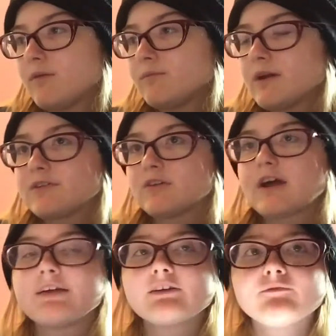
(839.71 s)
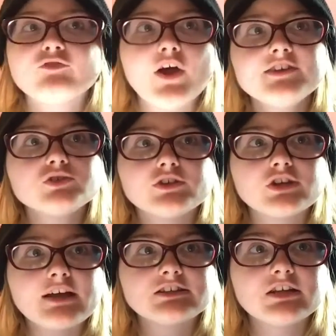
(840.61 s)
Maybe they're not like friends with
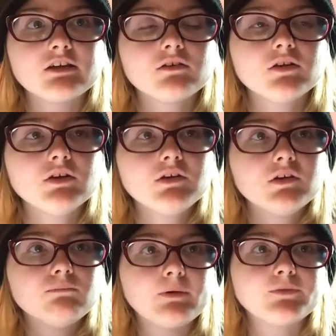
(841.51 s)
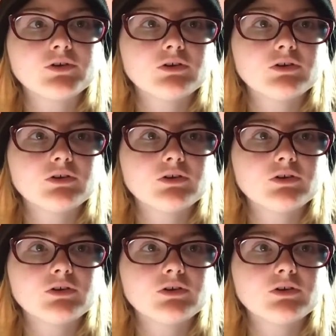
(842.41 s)
Jesse, but I'm sure